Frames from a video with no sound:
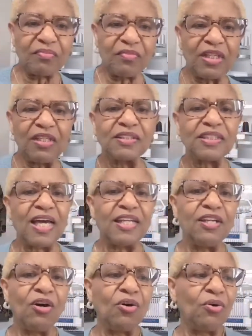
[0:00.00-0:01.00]
because I
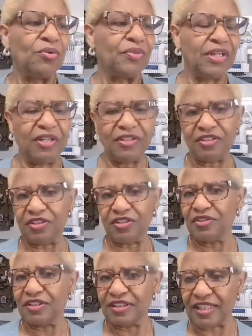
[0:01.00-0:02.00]
know there are
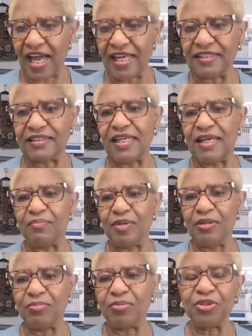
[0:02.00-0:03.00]
certain sites that
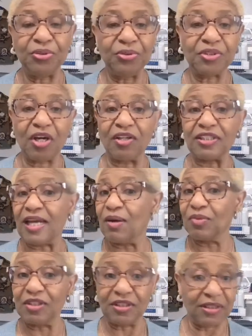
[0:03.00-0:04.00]
people use all the time,
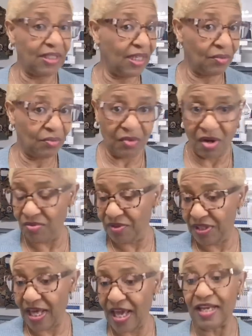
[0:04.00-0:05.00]
which is nothing wrong with
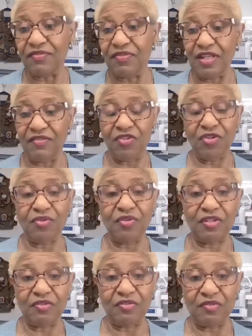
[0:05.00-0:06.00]
that. If you're
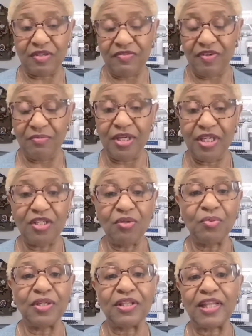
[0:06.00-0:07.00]
familiar
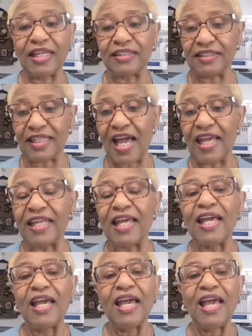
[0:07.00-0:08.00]
with that site
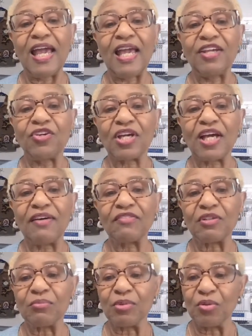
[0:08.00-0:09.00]
and you're
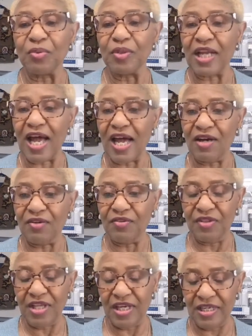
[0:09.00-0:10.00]
comfortable with how
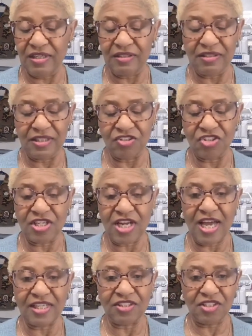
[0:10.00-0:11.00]
they
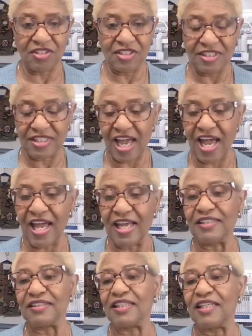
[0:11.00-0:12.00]
digitize their
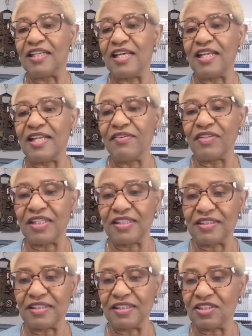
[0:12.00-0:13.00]
designs and everything
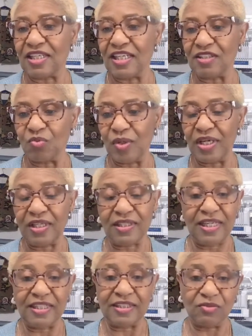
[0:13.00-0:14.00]
stitch out well, and
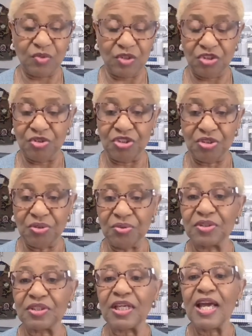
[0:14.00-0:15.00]
that's what you
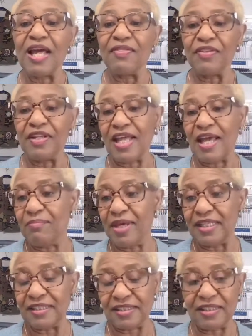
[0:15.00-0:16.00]
use, then that
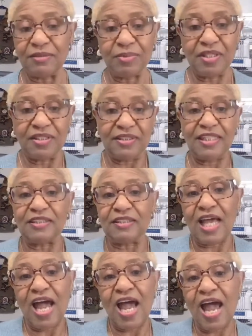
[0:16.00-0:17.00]
makes sense because that's
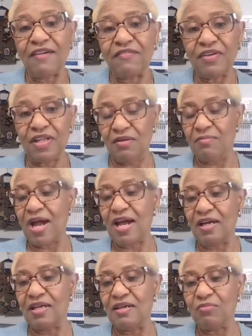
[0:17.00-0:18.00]
how I feel about
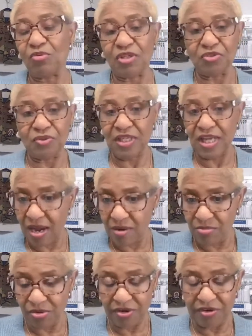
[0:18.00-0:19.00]
Embroidery
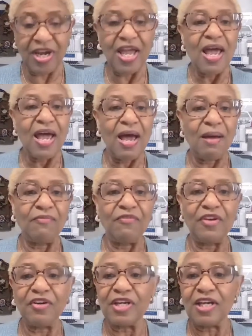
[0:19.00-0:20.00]
Library. I'm
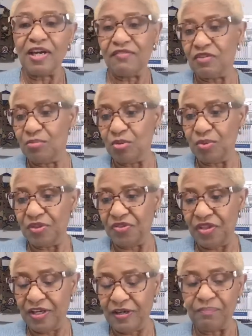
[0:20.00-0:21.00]
very comfortable with
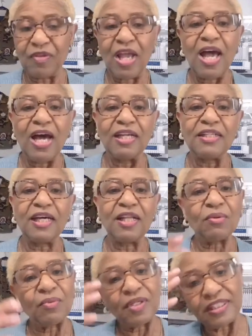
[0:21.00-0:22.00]
them. Another
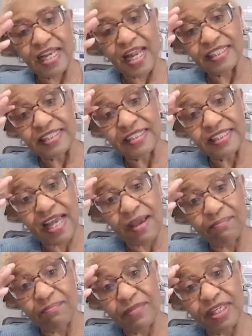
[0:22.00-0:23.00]
one that I did not
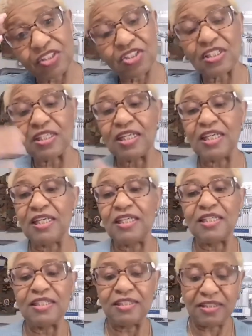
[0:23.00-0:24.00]
mention is